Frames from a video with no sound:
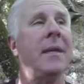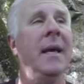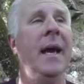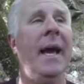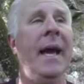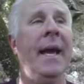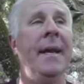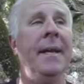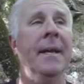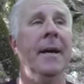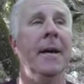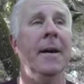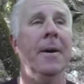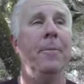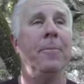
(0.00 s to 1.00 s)
And
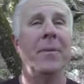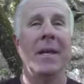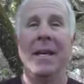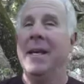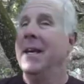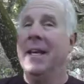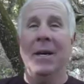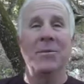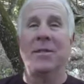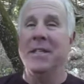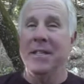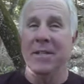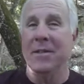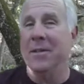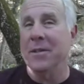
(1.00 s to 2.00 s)
that was
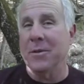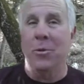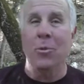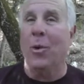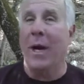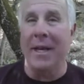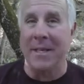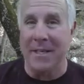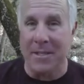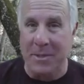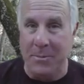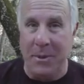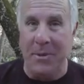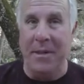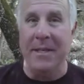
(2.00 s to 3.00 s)
a wild
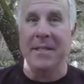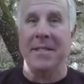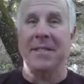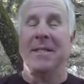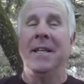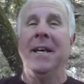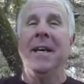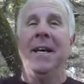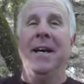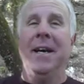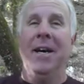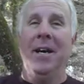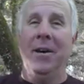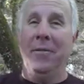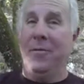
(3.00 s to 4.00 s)
experience
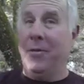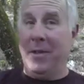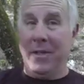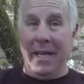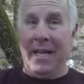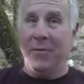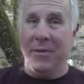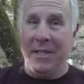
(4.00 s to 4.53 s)
for a lot of